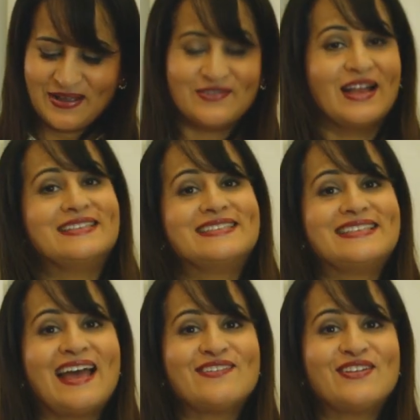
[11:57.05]
I've got
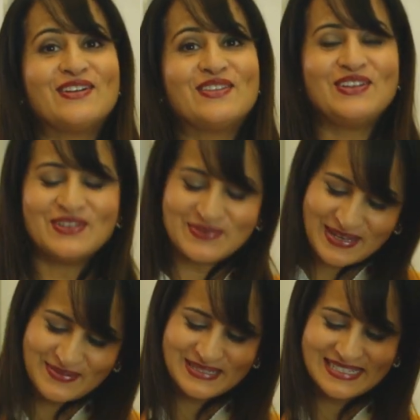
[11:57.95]
staff here that you'll
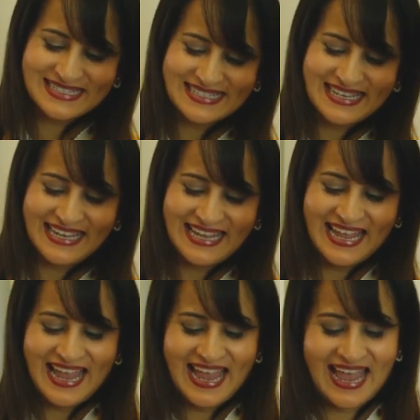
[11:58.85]
be able to
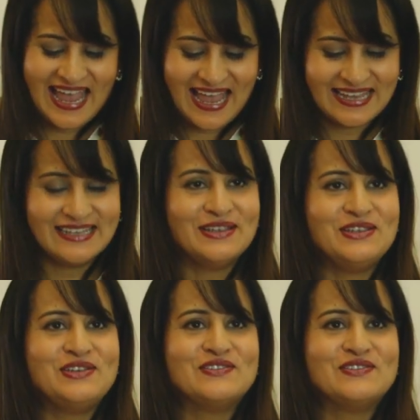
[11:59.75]
see, and